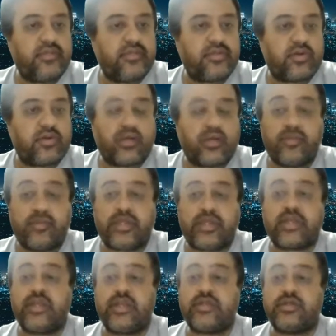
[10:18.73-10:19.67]
So
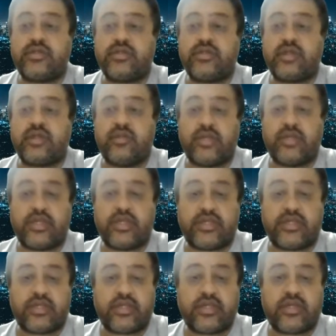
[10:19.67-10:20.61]

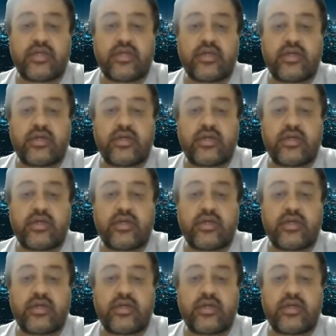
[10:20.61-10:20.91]
communicating